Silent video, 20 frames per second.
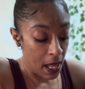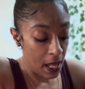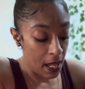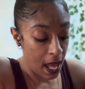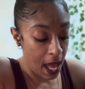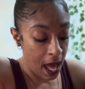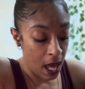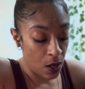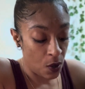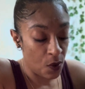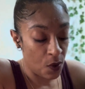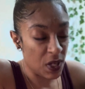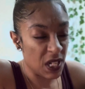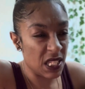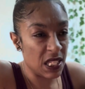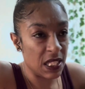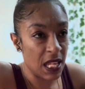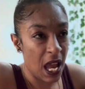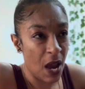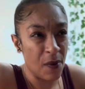I don't want to
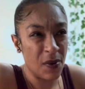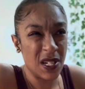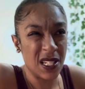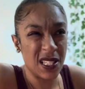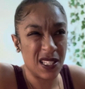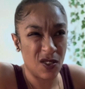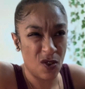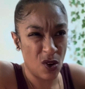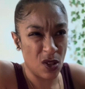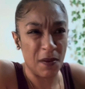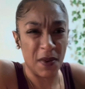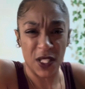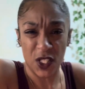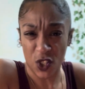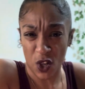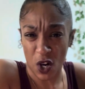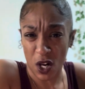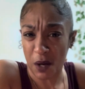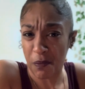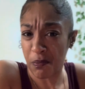say, I want to call them a
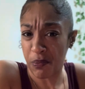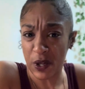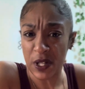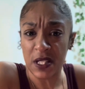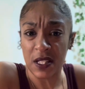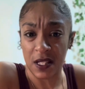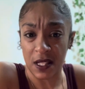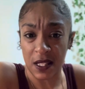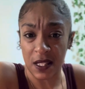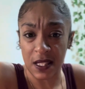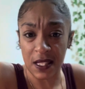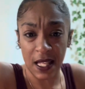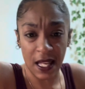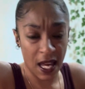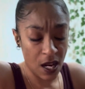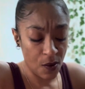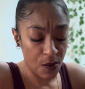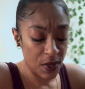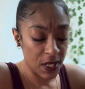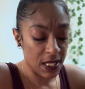dark priestess. Like, I
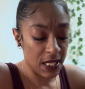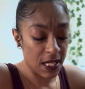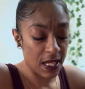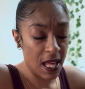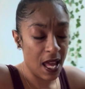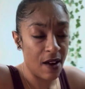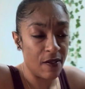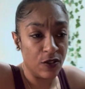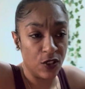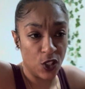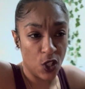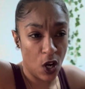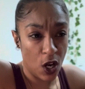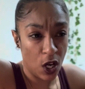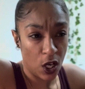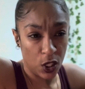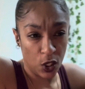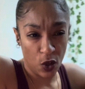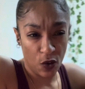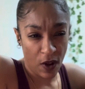don't want to say they have dark,
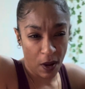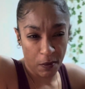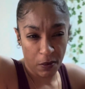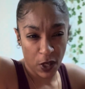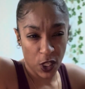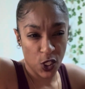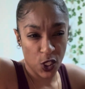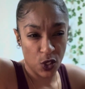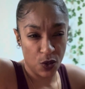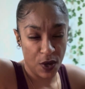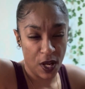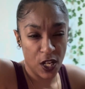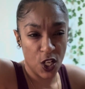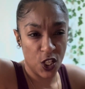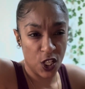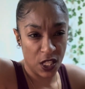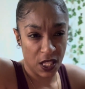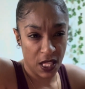low vibrational energy,